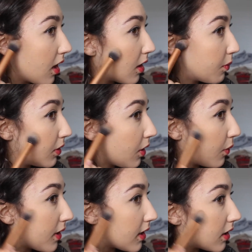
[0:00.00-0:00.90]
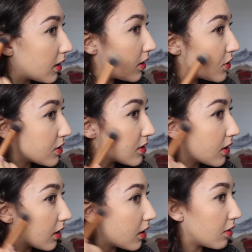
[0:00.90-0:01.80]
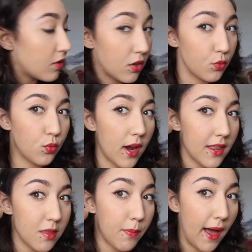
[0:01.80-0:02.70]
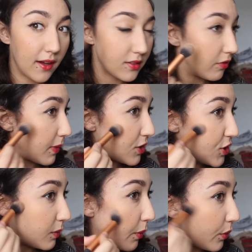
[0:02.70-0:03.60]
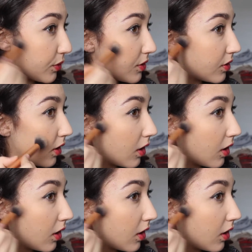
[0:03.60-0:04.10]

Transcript: And I'm going to go in and just right at the backs of my cheekbones,